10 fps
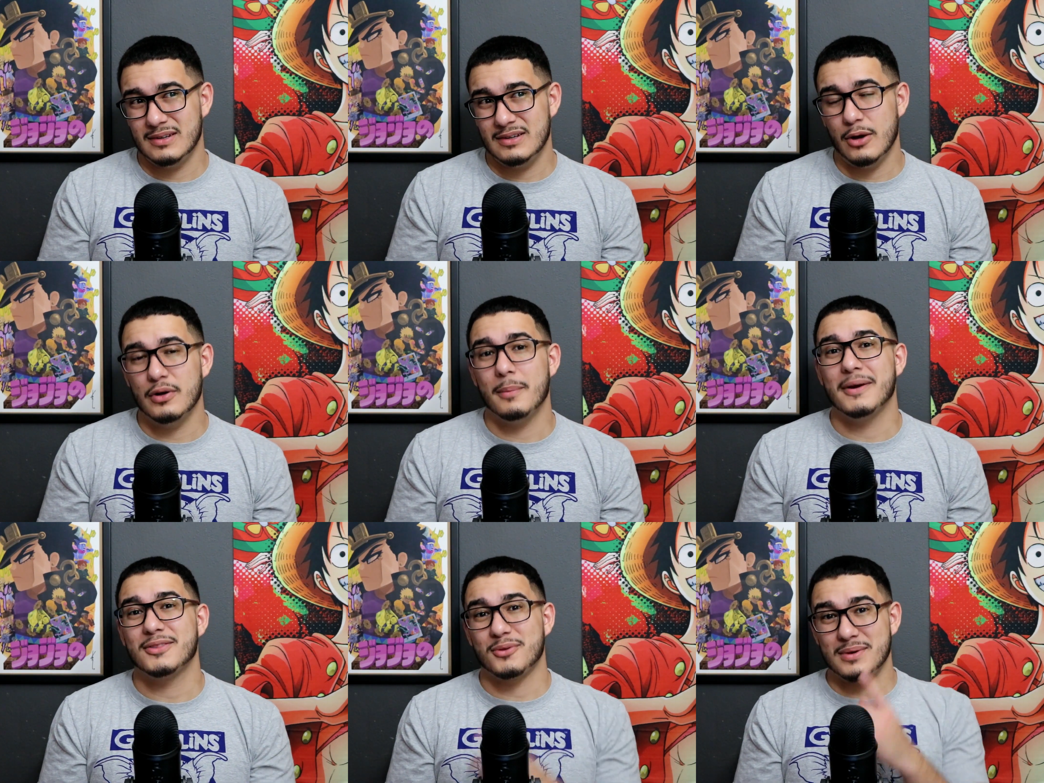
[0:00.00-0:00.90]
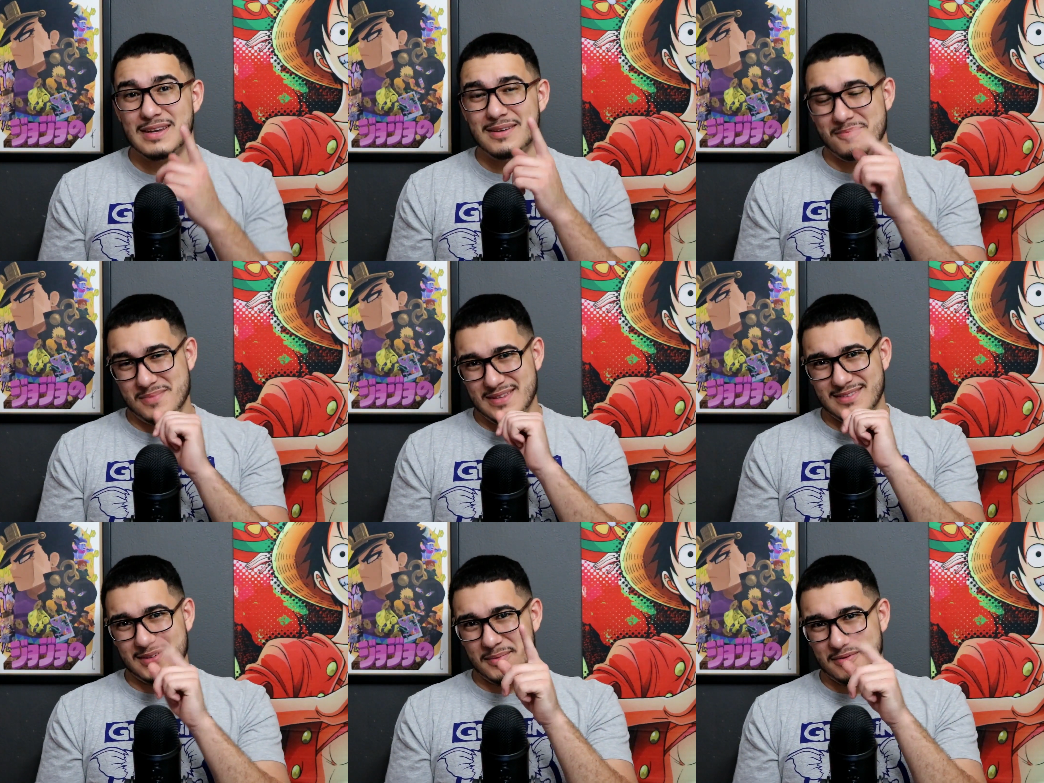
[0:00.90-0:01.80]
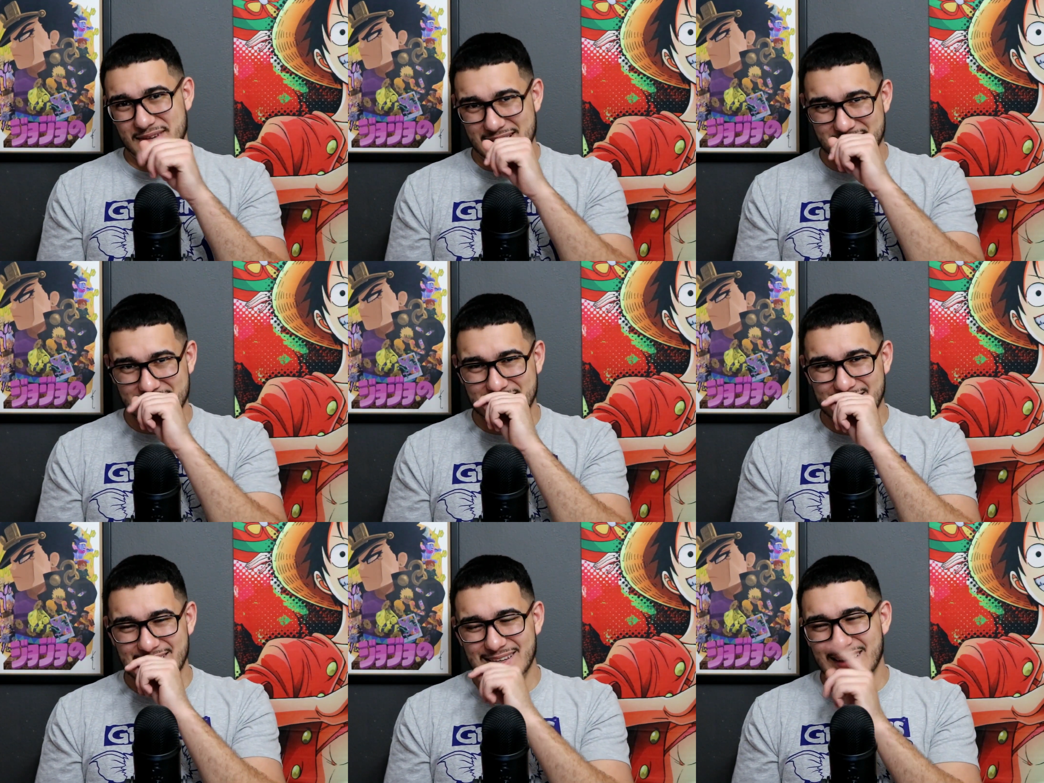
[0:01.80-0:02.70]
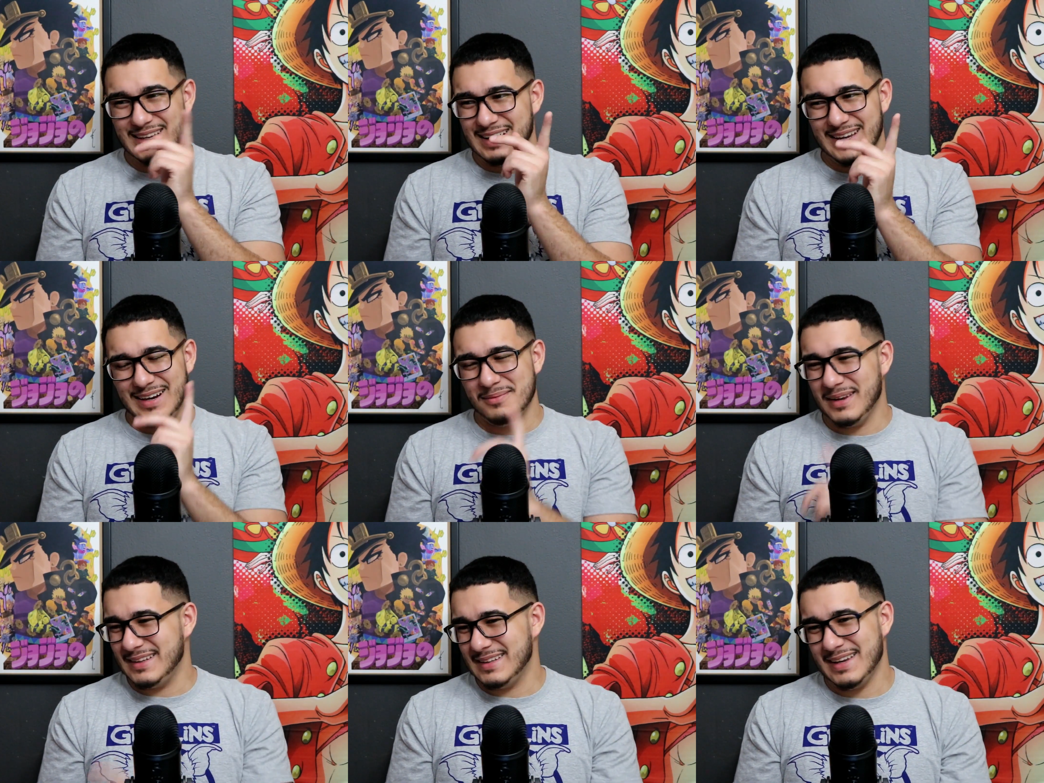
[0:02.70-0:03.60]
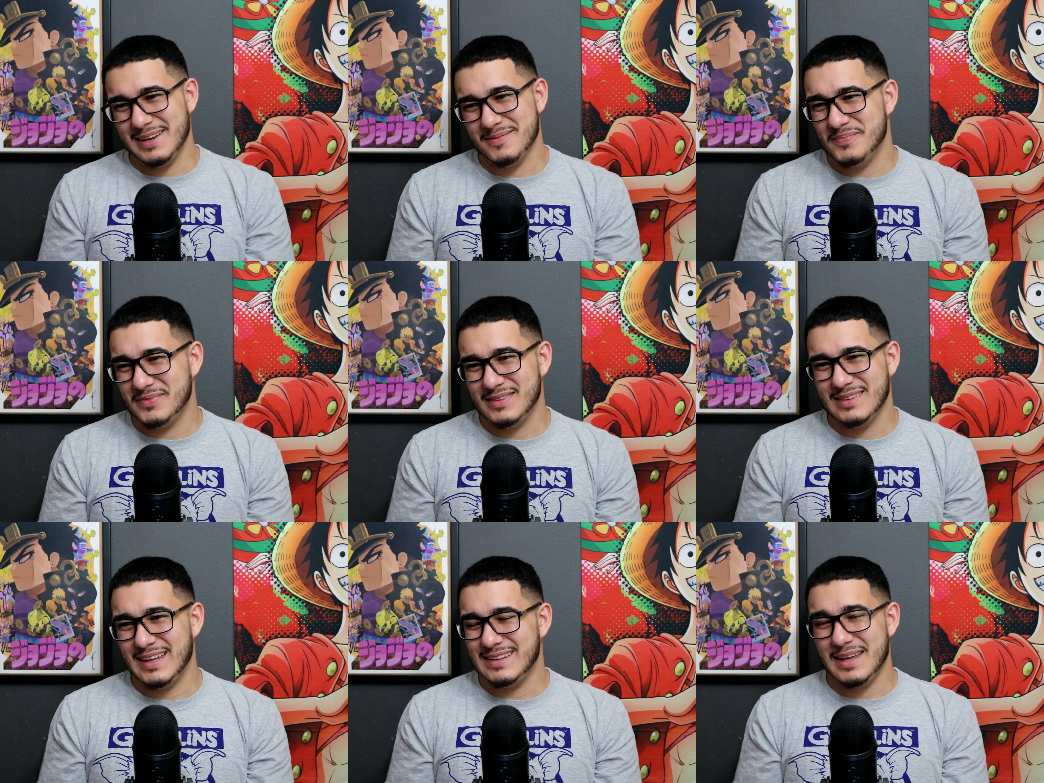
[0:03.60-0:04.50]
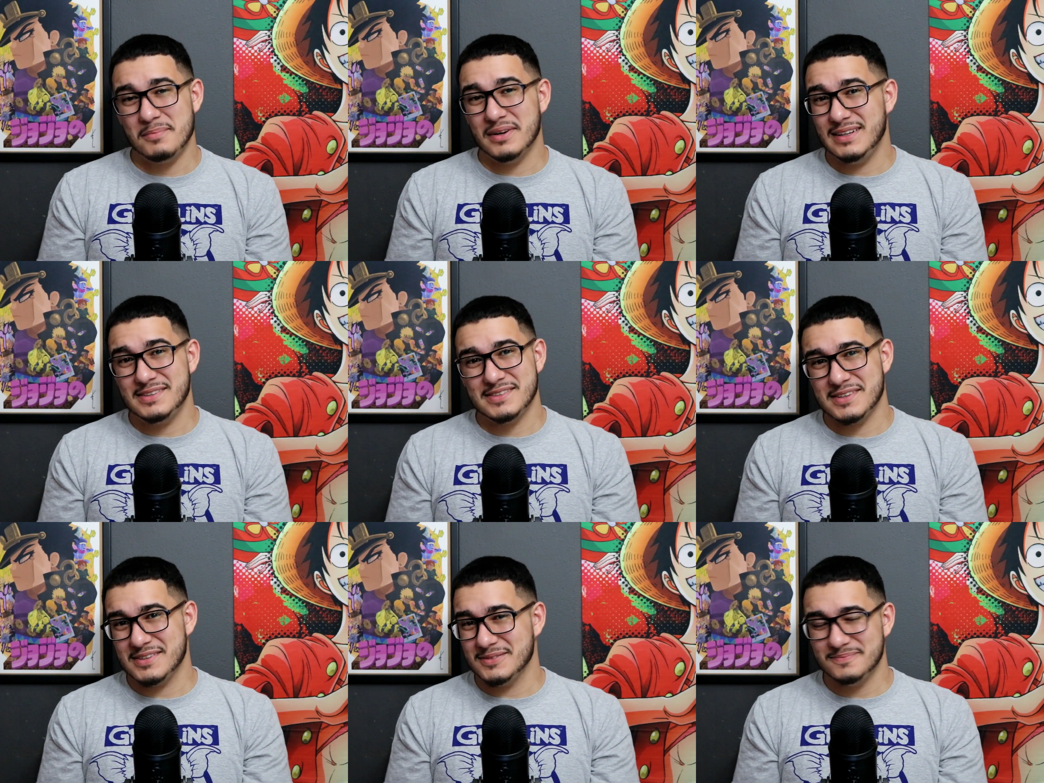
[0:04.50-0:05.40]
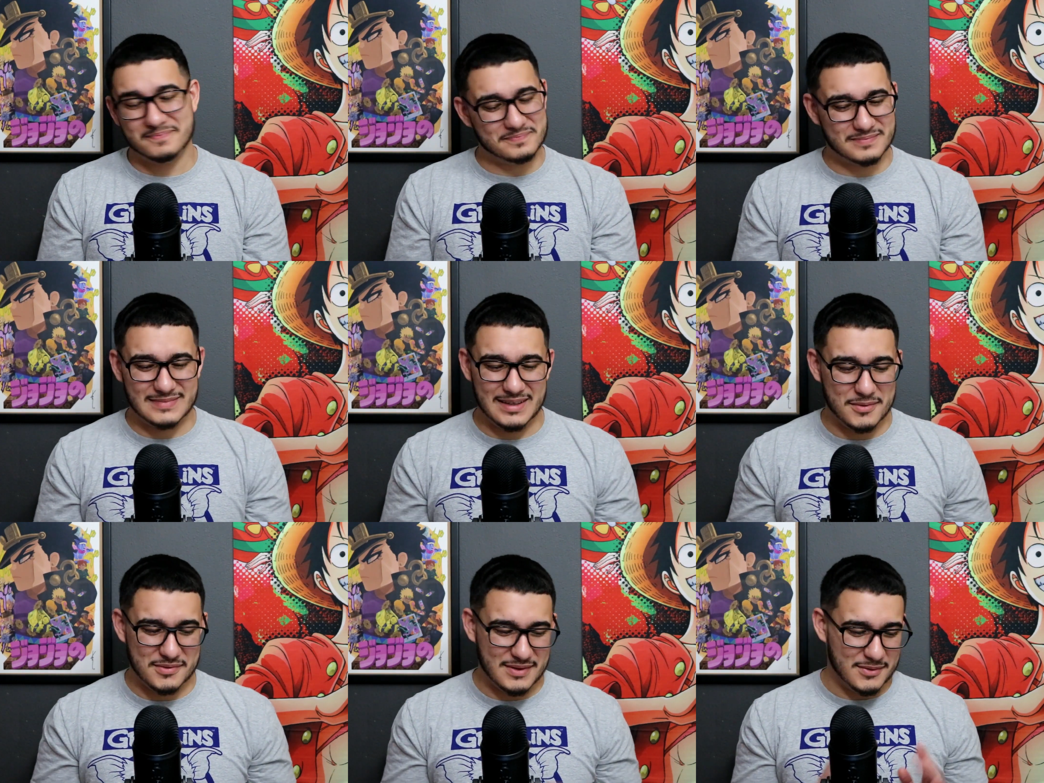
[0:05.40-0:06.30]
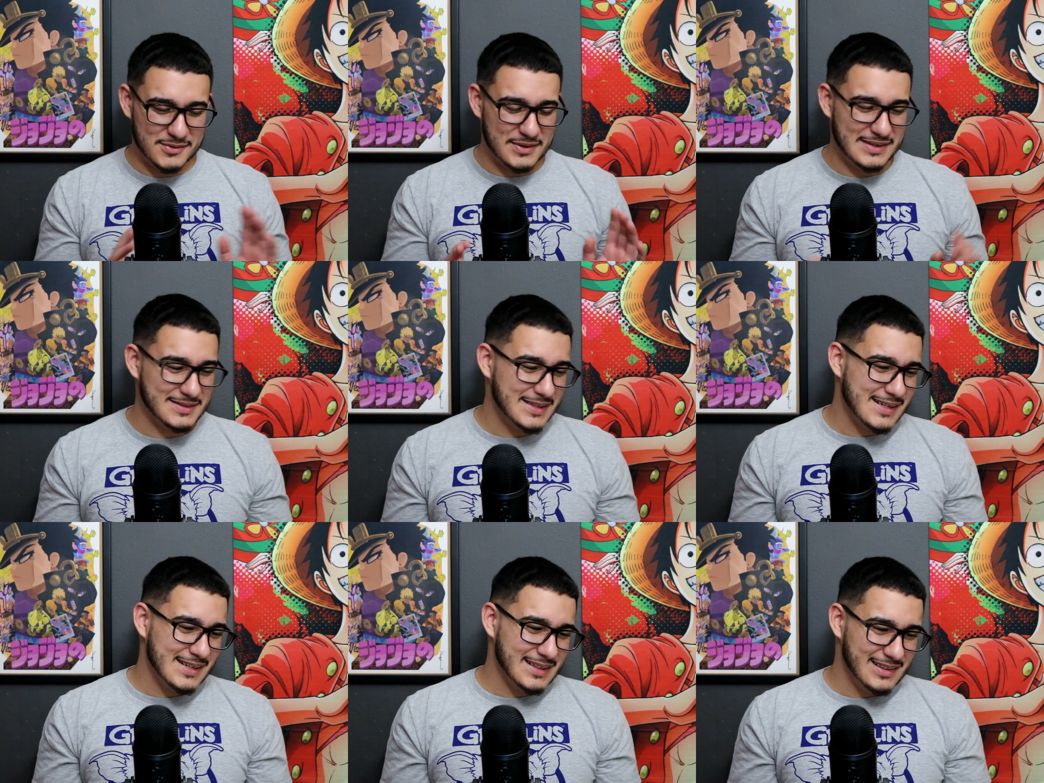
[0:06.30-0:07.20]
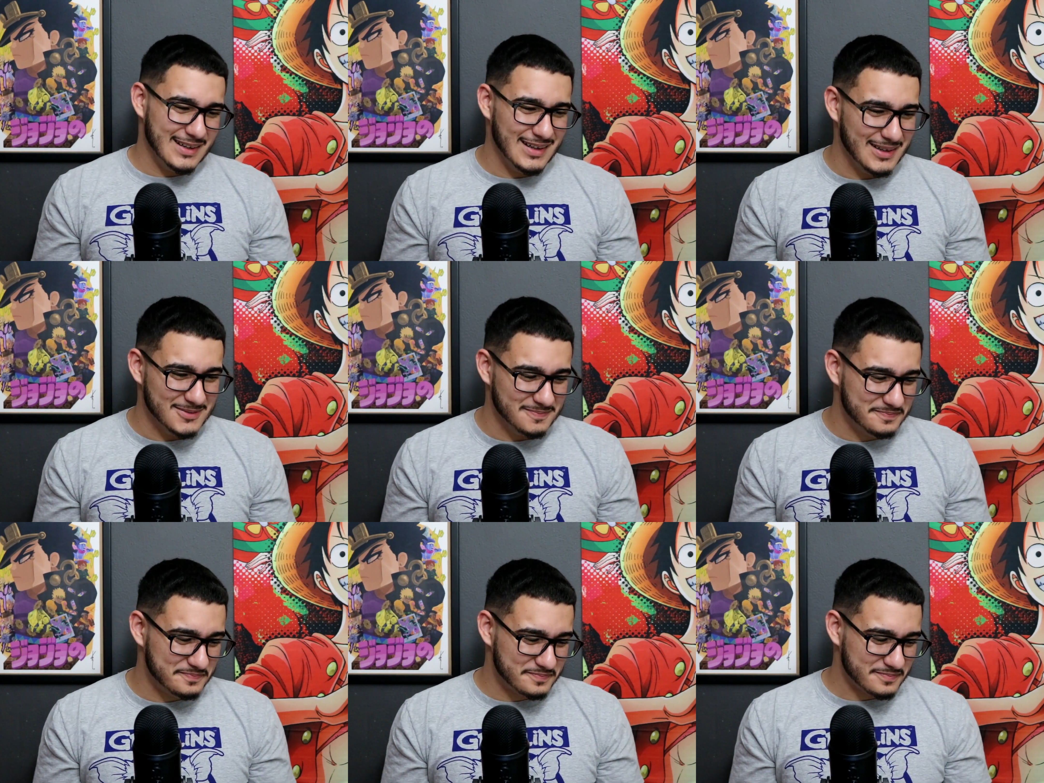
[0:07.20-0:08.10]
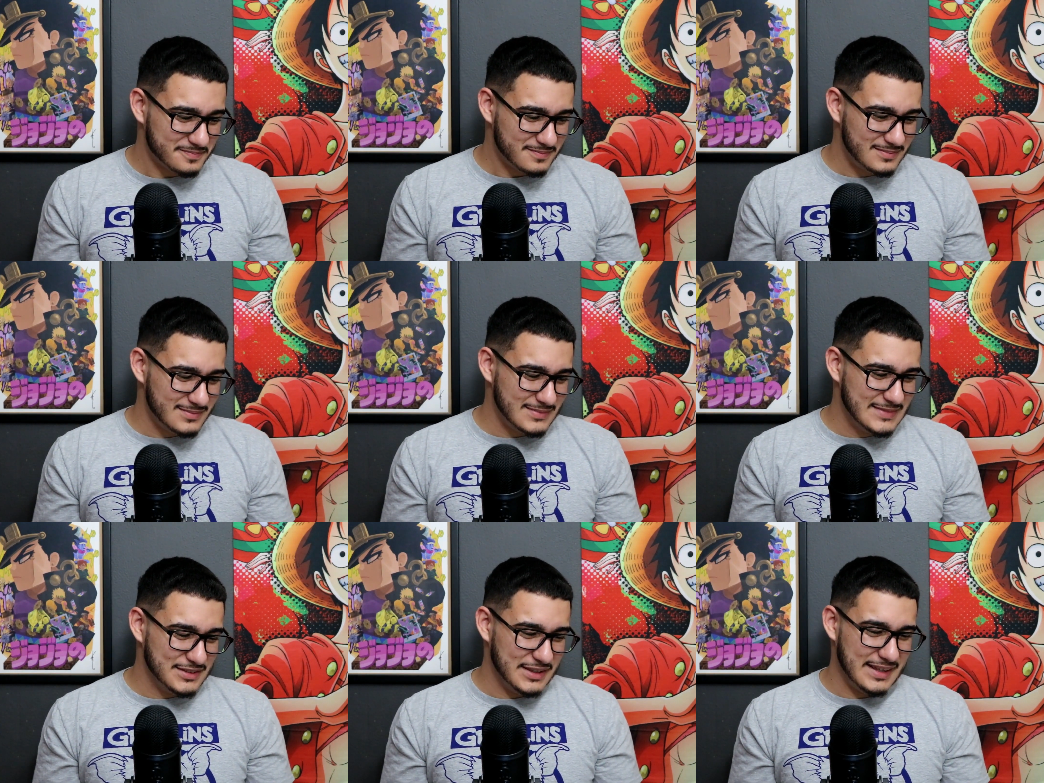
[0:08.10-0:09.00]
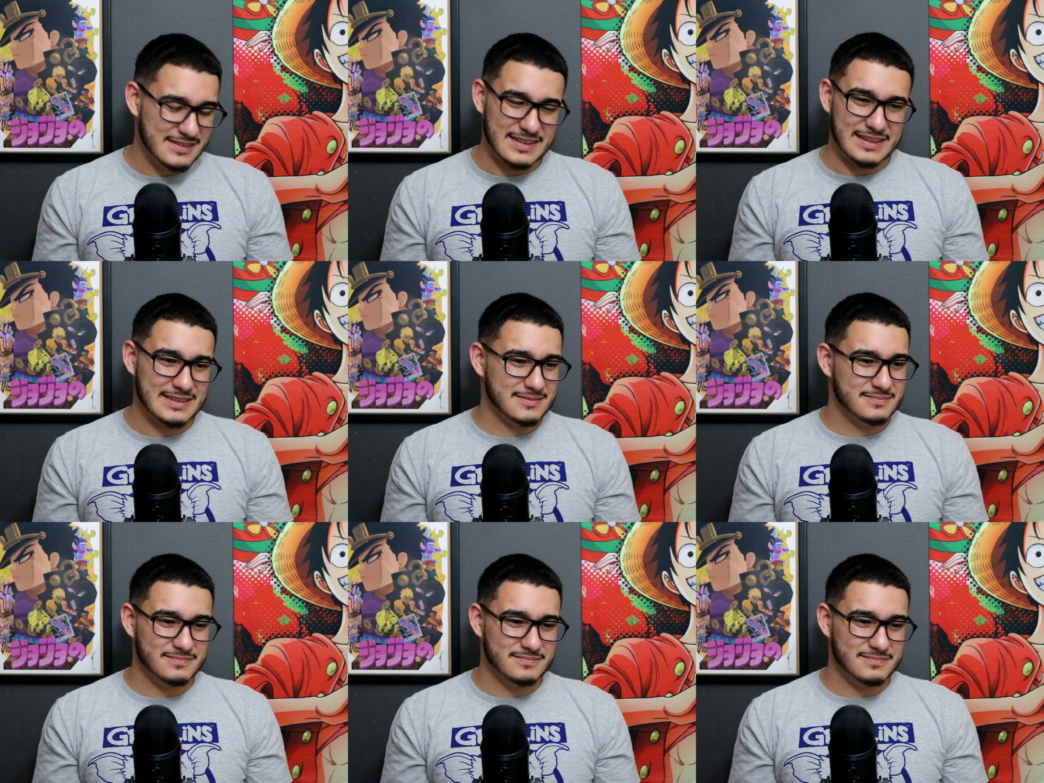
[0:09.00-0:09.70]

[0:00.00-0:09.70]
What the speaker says: No, number 3 beats number 5, and I'm like, damn, like they bully each other. It was great. So yeah, he's like